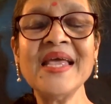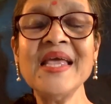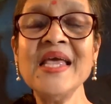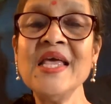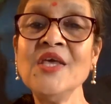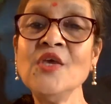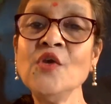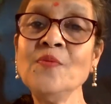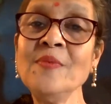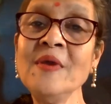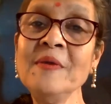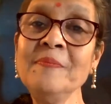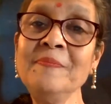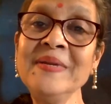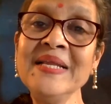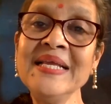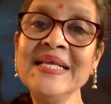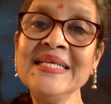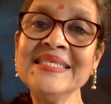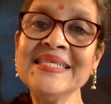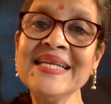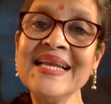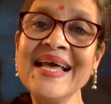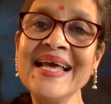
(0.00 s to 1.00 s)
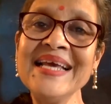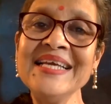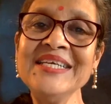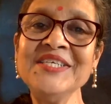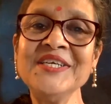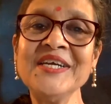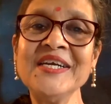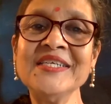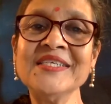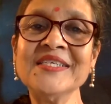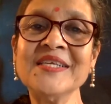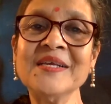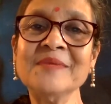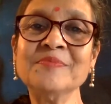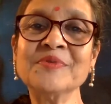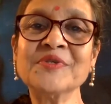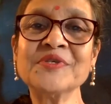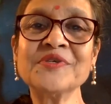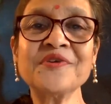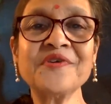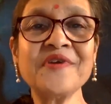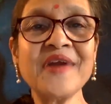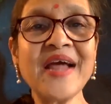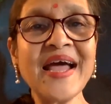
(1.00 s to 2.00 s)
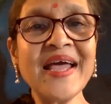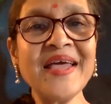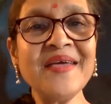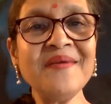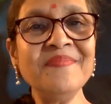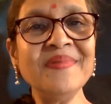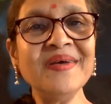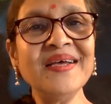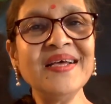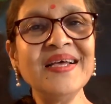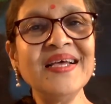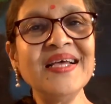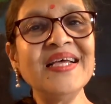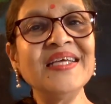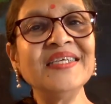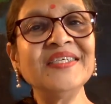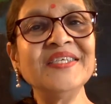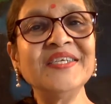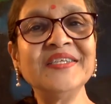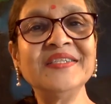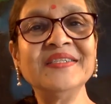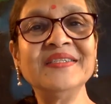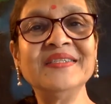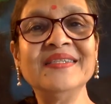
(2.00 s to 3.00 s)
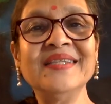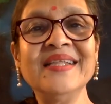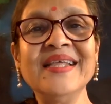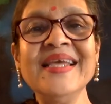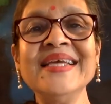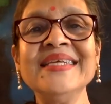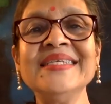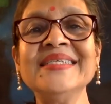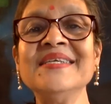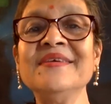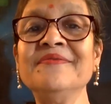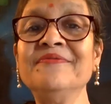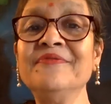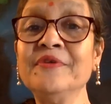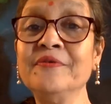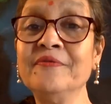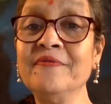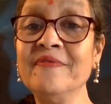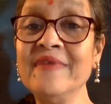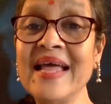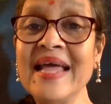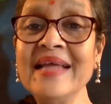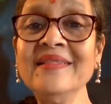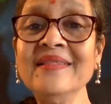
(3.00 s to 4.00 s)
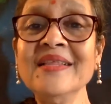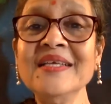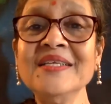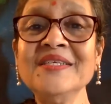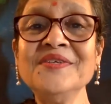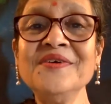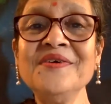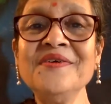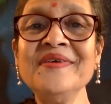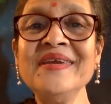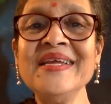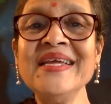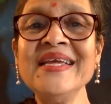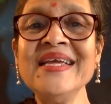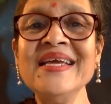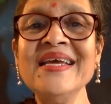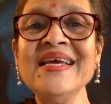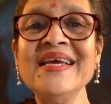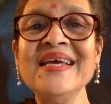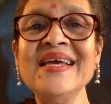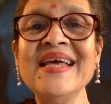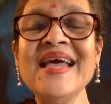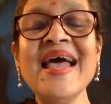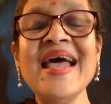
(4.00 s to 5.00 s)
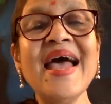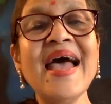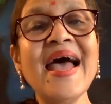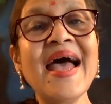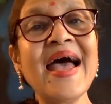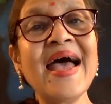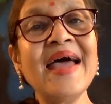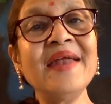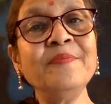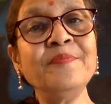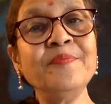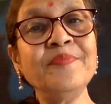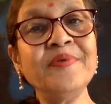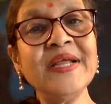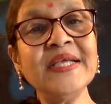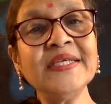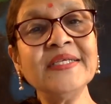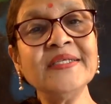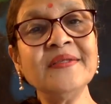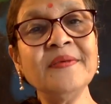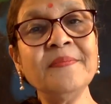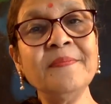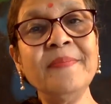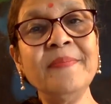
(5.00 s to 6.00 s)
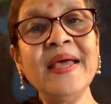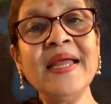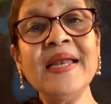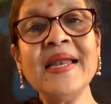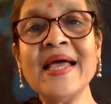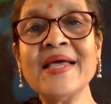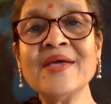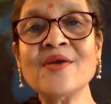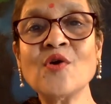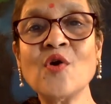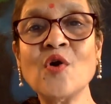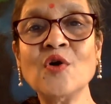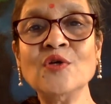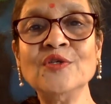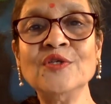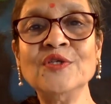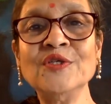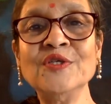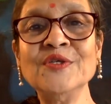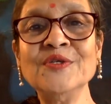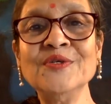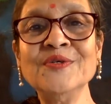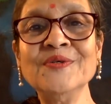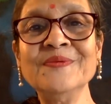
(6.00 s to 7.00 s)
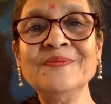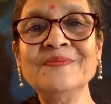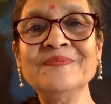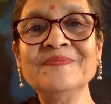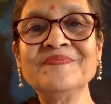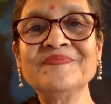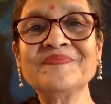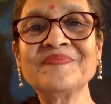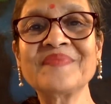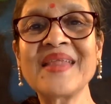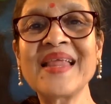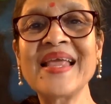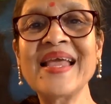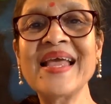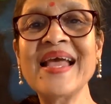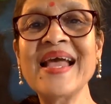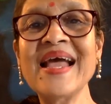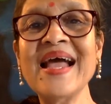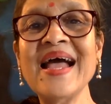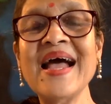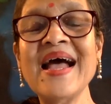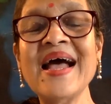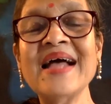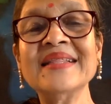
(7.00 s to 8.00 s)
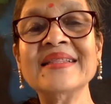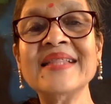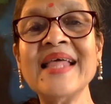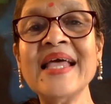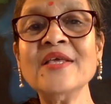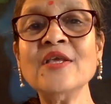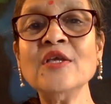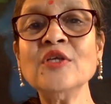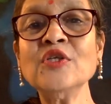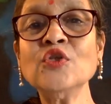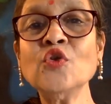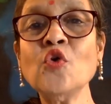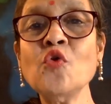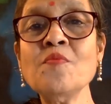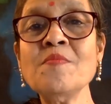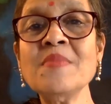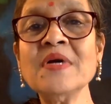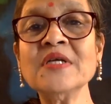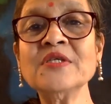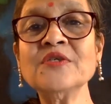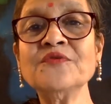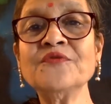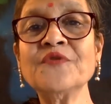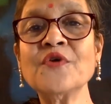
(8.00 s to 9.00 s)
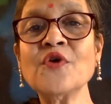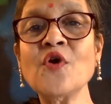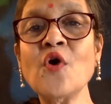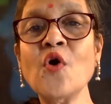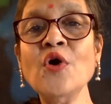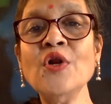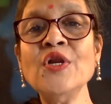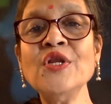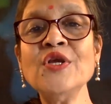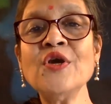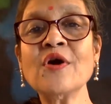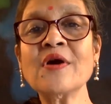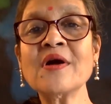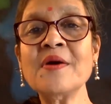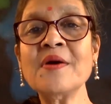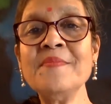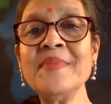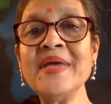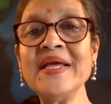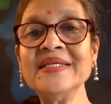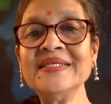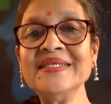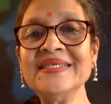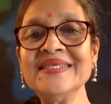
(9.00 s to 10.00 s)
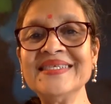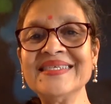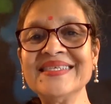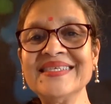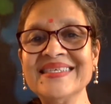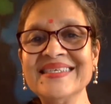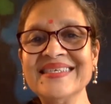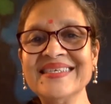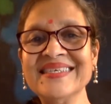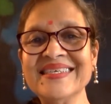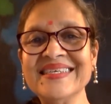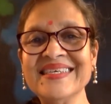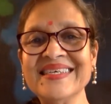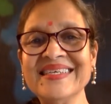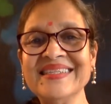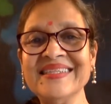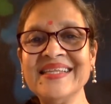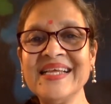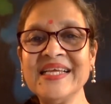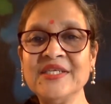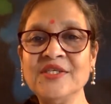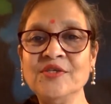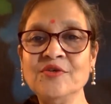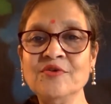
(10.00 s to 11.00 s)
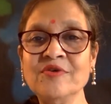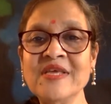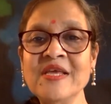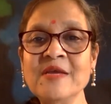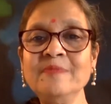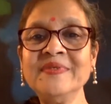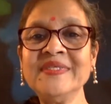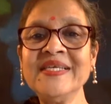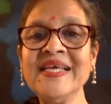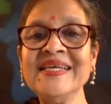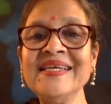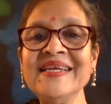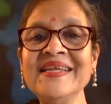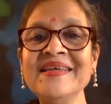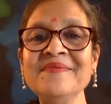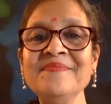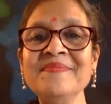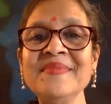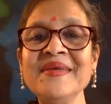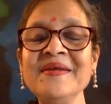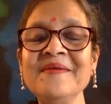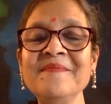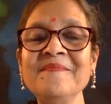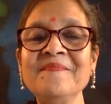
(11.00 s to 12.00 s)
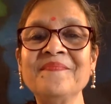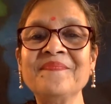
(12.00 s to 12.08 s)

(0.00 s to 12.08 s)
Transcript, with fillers: You may please like, share, subscribe to it if you like the story, and press the bell icon too. Thank you so much for all your comments that you keep sending me.